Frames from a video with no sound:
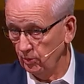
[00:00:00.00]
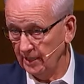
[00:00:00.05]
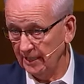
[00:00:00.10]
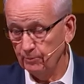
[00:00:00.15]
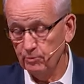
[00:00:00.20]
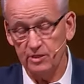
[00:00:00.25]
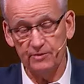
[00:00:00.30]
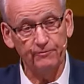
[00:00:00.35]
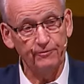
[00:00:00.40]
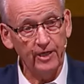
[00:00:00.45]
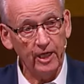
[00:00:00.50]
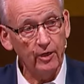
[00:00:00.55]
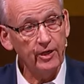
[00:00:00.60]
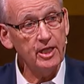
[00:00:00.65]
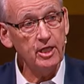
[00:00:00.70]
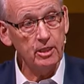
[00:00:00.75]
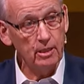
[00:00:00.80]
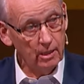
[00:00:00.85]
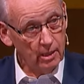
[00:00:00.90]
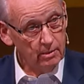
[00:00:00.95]
He was very
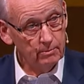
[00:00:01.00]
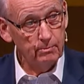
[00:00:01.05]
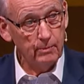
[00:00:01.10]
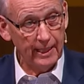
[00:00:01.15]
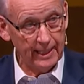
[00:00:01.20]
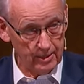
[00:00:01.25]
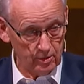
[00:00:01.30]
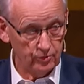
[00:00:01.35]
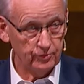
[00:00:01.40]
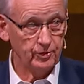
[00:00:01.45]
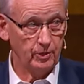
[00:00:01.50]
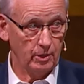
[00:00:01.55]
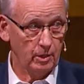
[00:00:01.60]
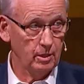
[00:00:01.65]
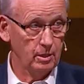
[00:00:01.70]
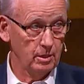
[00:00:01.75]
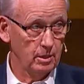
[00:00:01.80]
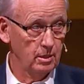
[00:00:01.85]
young elder